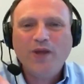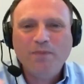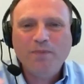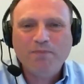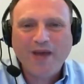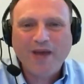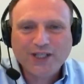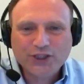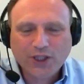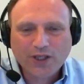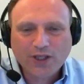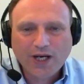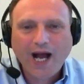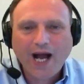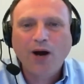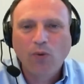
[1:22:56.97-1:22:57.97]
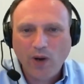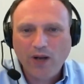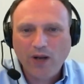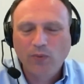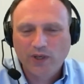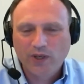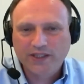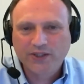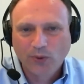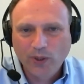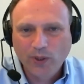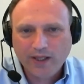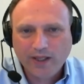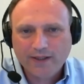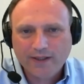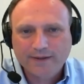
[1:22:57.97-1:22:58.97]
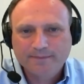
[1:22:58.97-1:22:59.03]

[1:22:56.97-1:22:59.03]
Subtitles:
measure how well we're doing